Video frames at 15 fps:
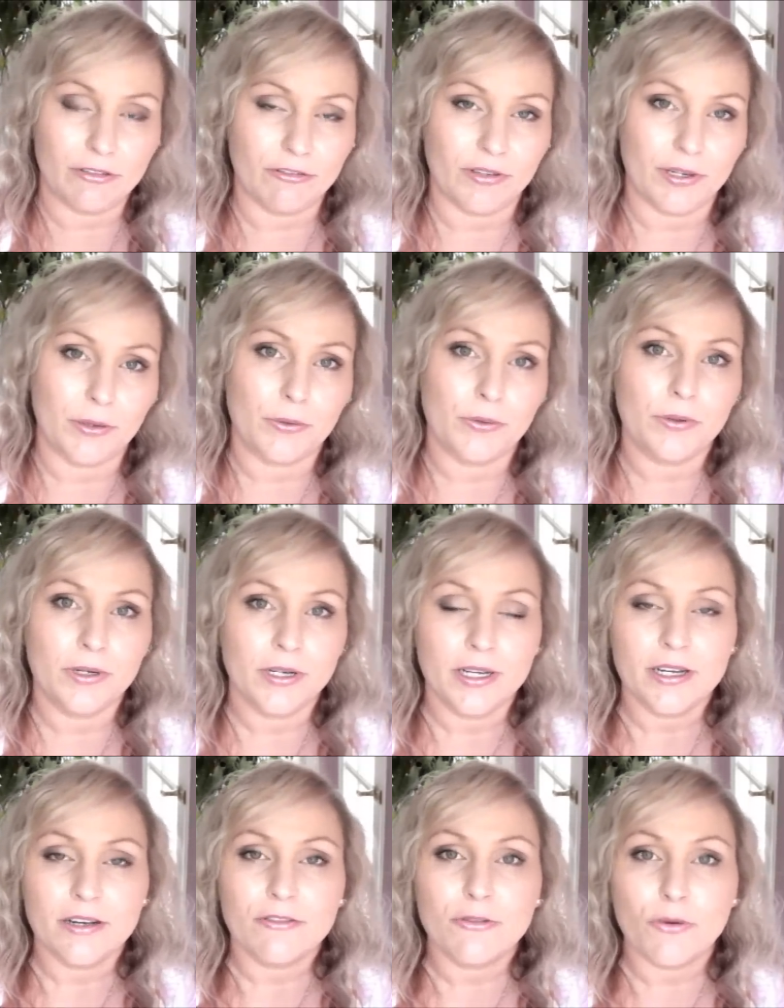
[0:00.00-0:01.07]
feel
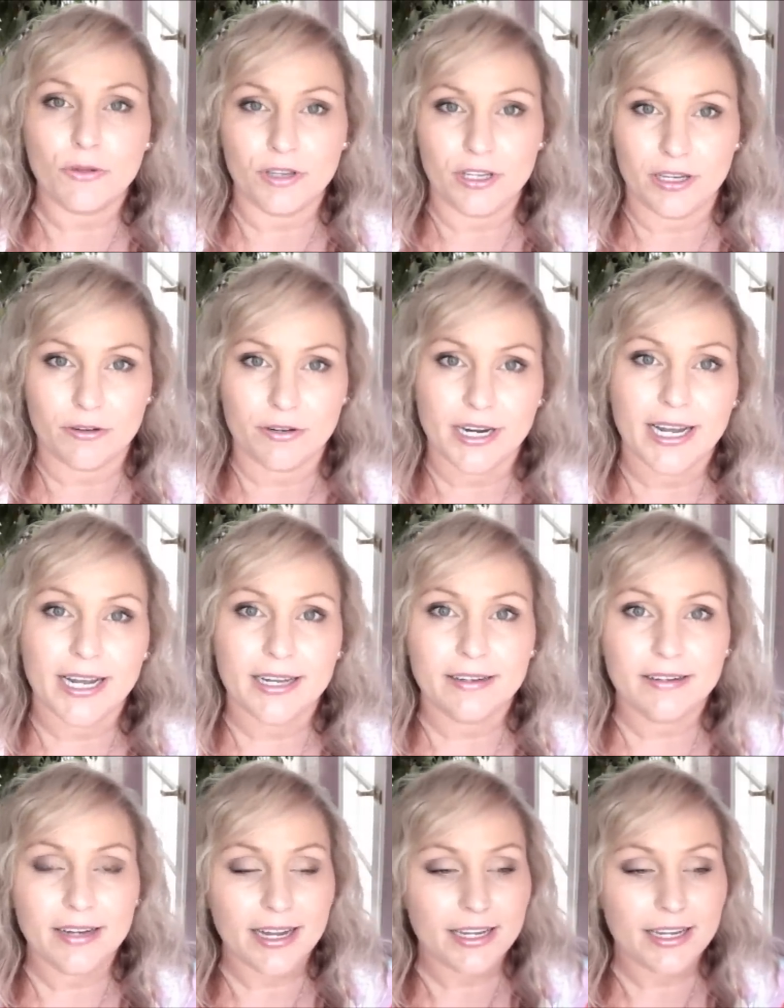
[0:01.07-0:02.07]
for the year ahead,